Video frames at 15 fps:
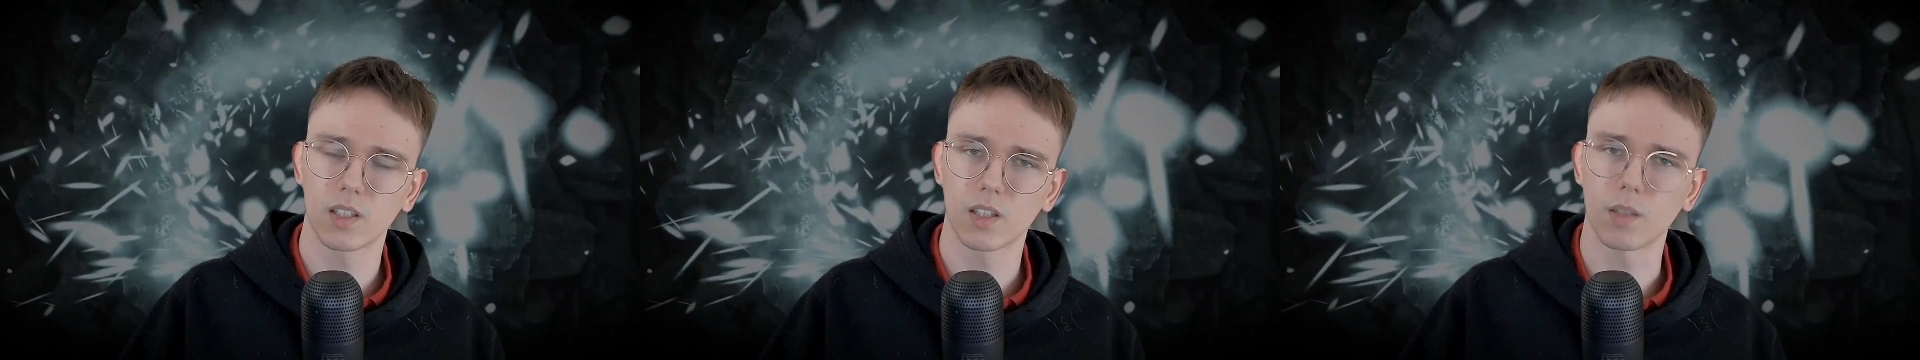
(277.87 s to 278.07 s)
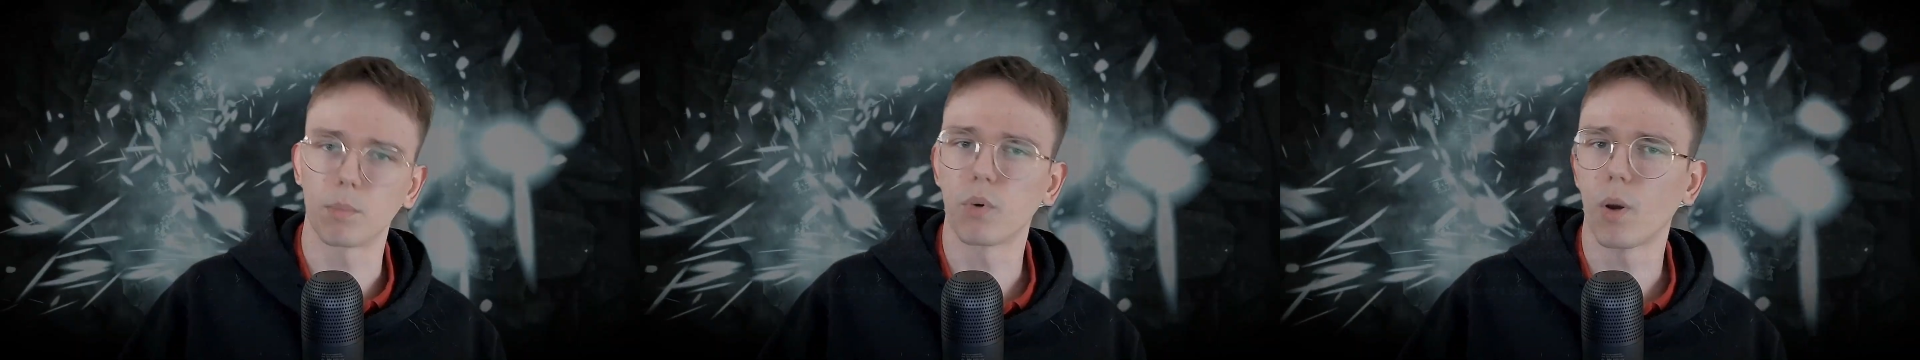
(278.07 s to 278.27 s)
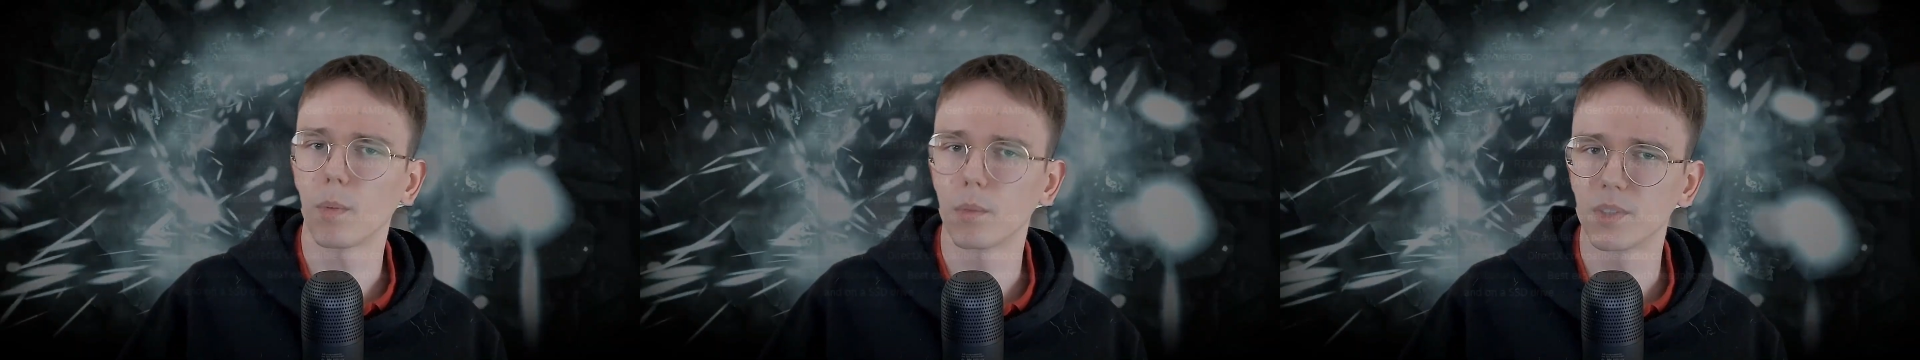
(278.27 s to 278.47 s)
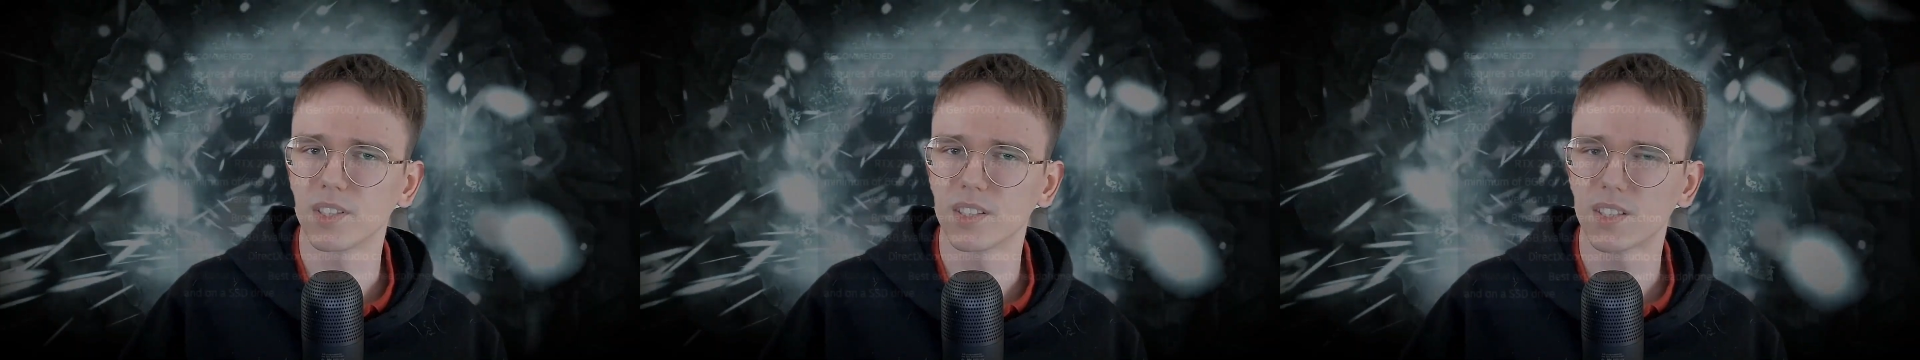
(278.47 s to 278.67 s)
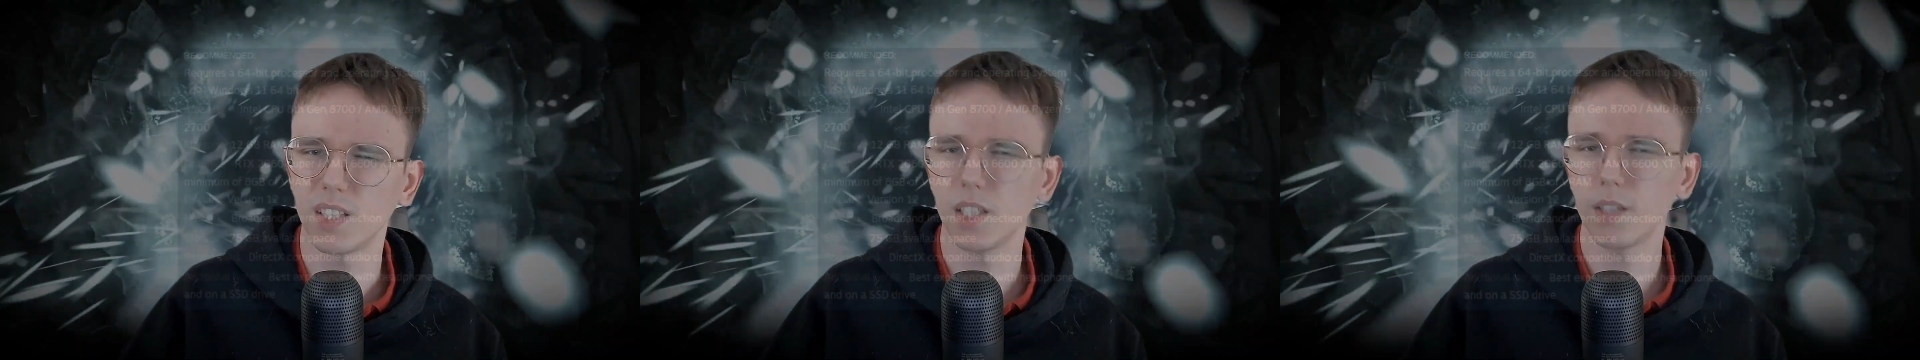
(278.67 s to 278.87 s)
The problem
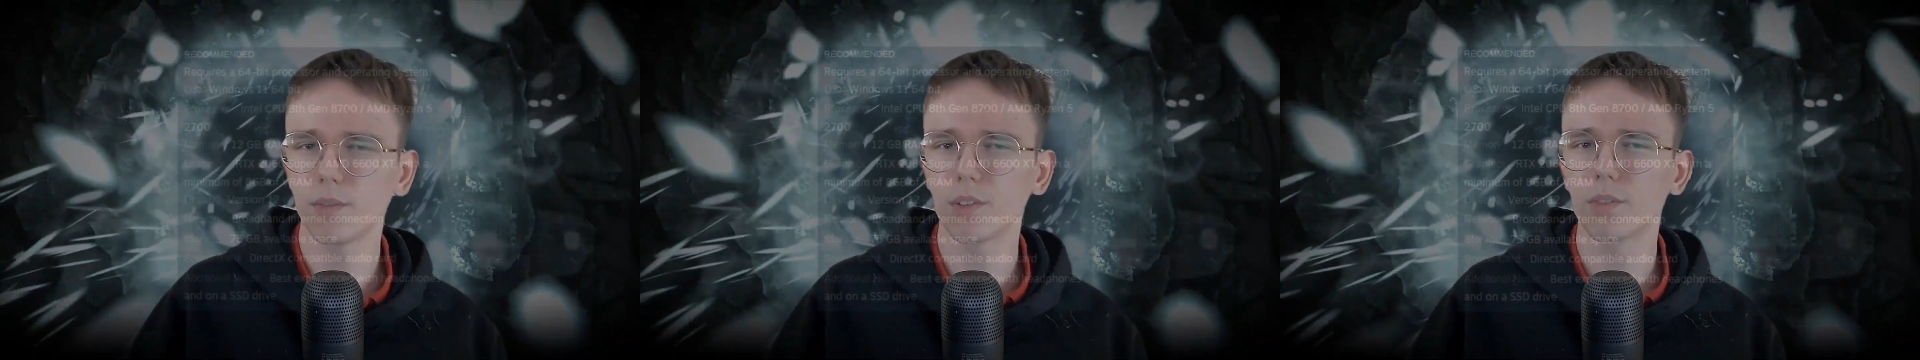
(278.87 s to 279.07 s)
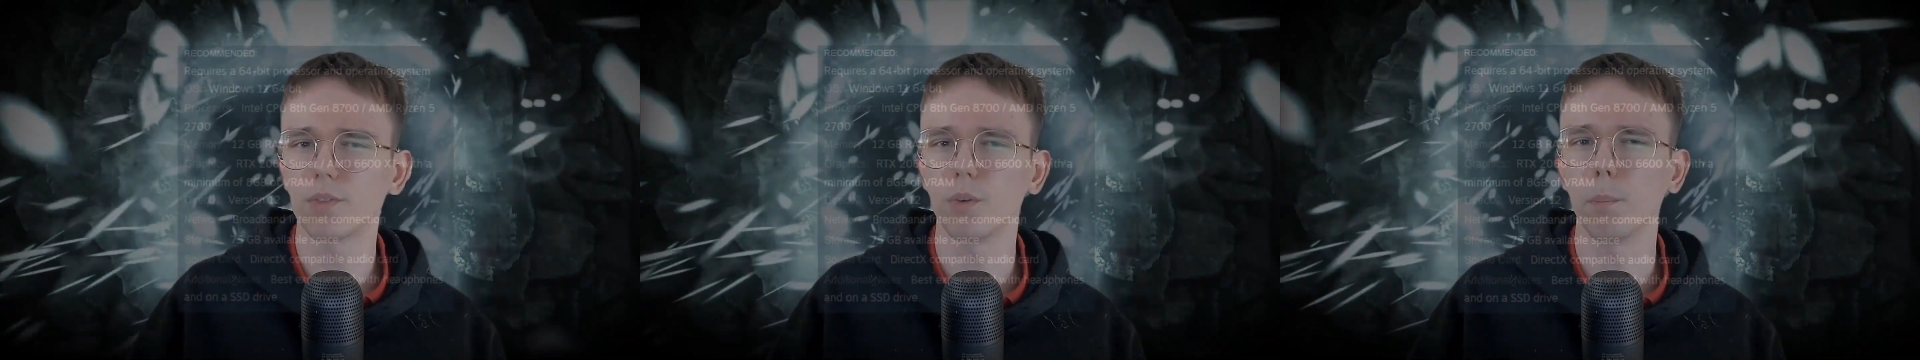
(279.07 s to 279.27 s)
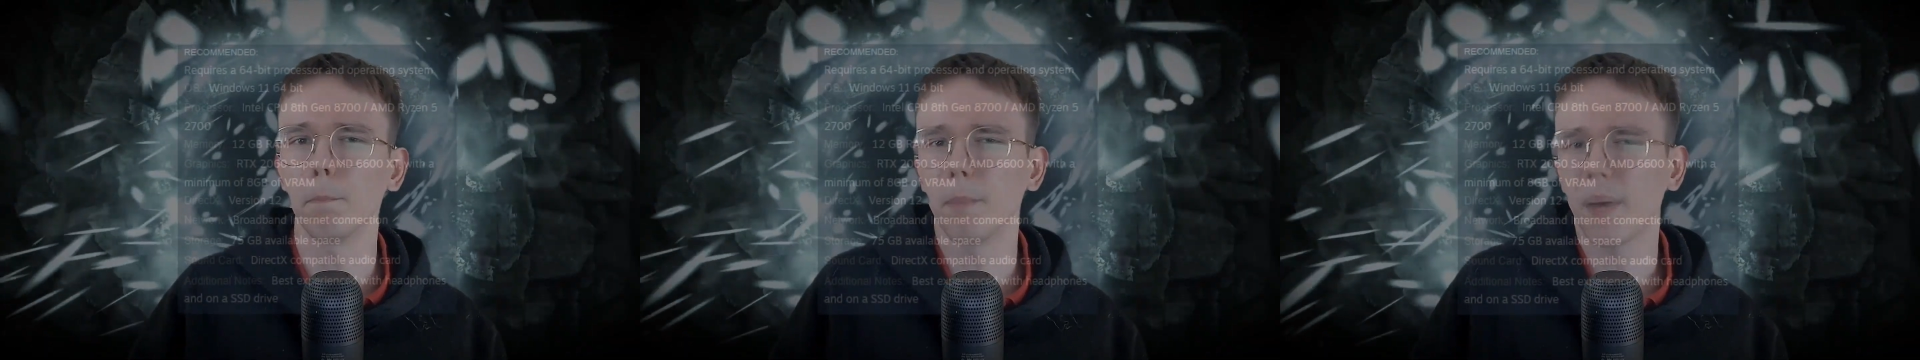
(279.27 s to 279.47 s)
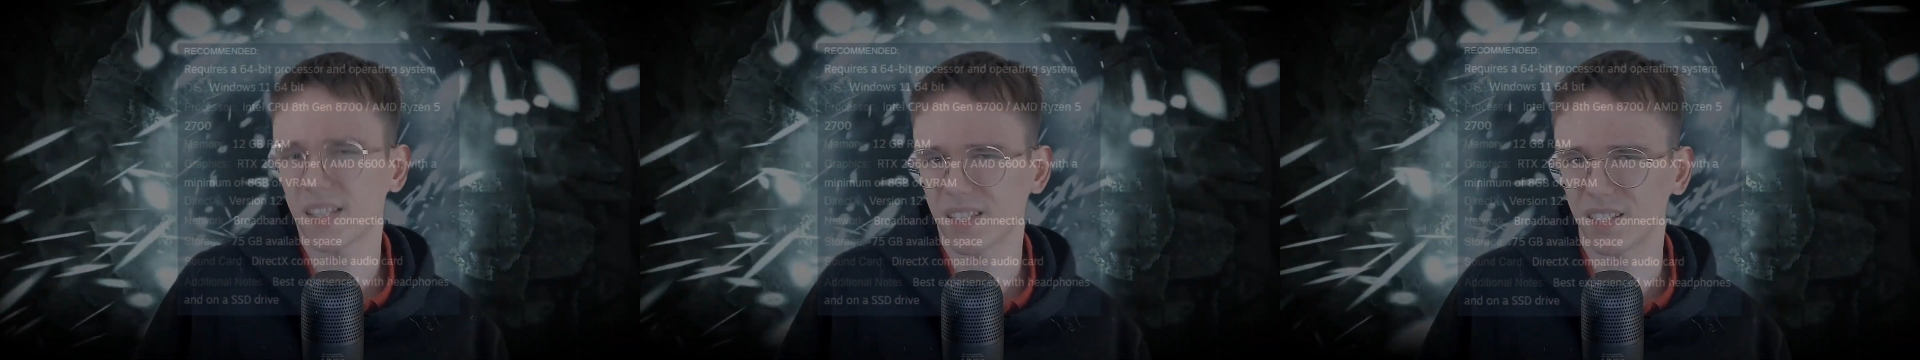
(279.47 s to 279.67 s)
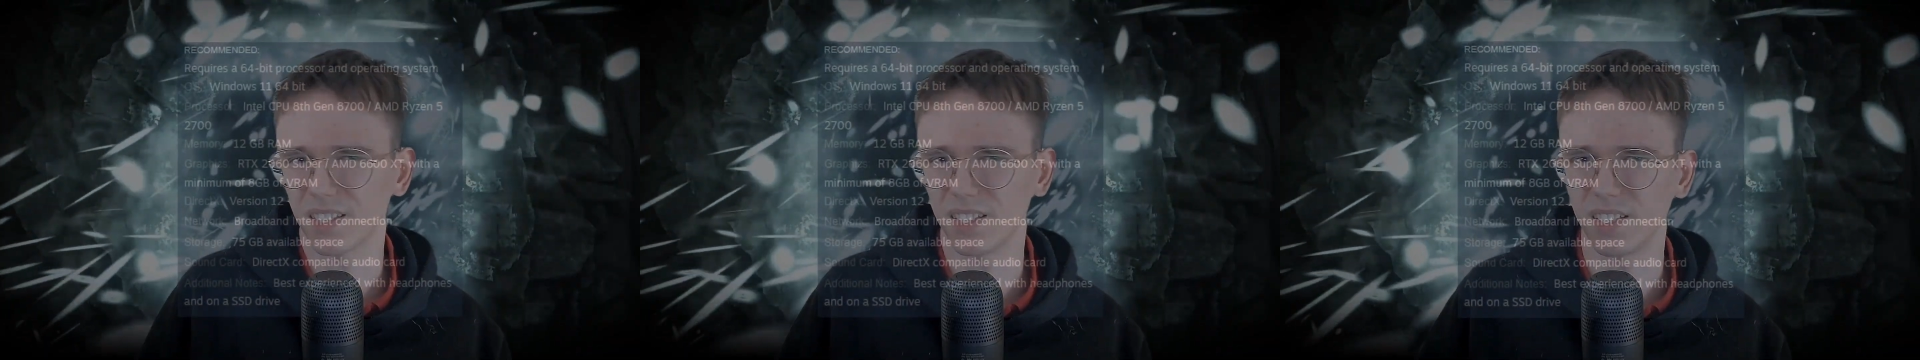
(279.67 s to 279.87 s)
is, even if you met
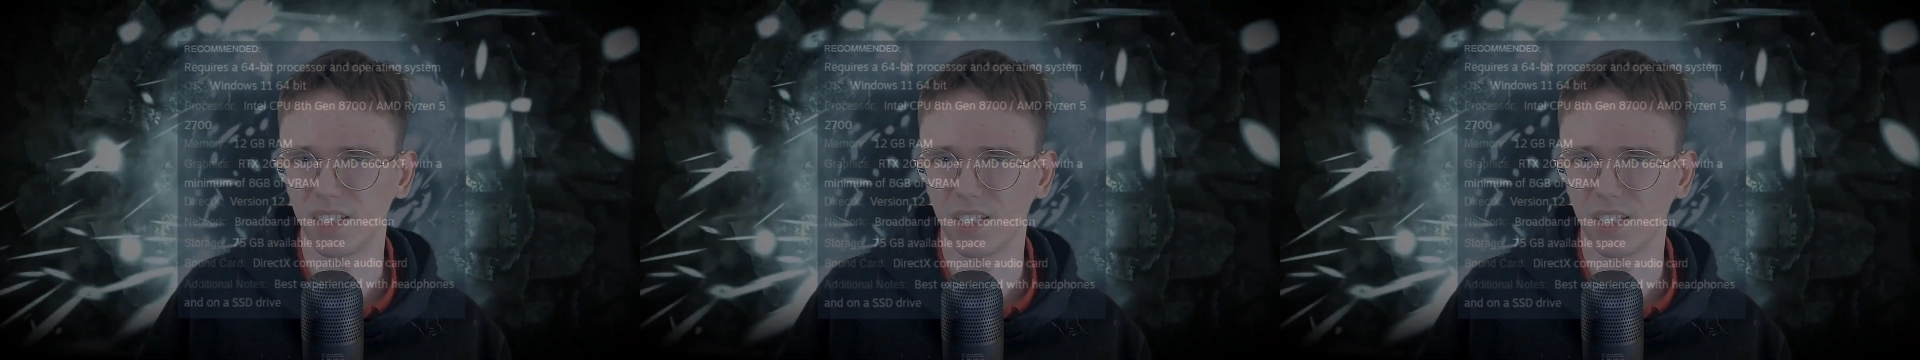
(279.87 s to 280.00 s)
the